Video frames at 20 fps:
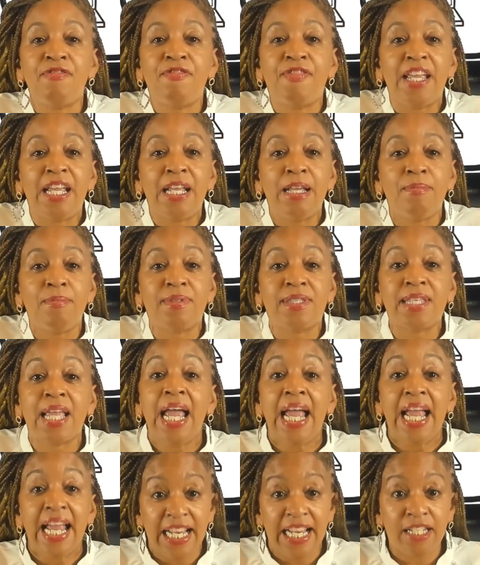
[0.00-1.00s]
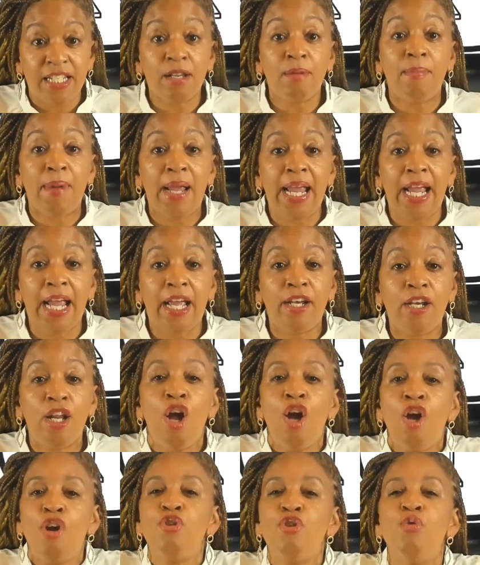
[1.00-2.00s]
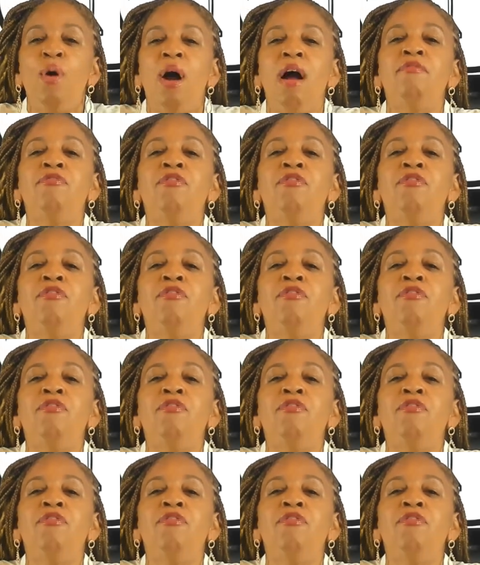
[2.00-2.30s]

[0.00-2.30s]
themes in demand, you have the